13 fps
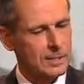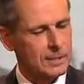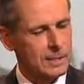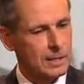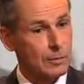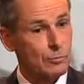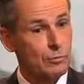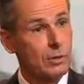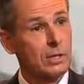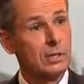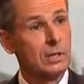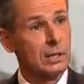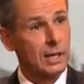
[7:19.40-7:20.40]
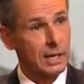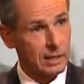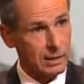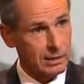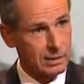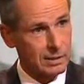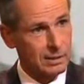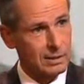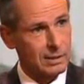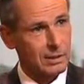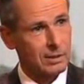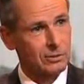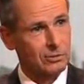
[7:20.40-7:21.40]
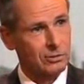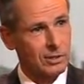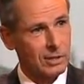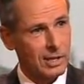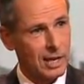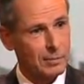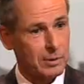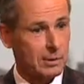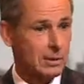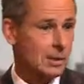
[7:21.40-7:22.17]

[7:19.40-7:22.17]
and I'm really delighted that this is going to happen.